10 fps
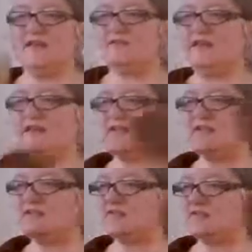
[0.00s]
that
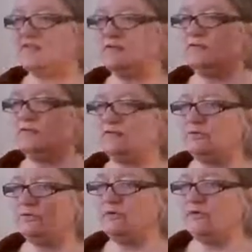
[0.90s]
gives you
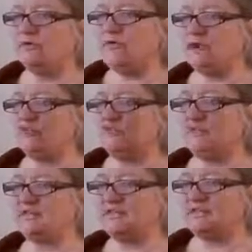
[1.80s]
that
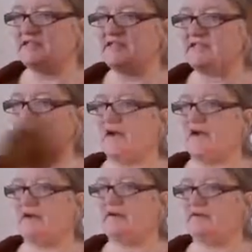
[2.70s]
resonance
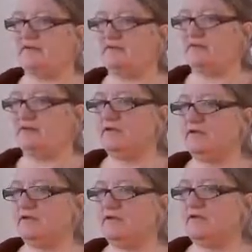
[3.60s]
back,
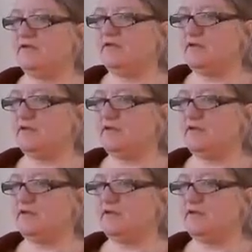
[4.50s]
that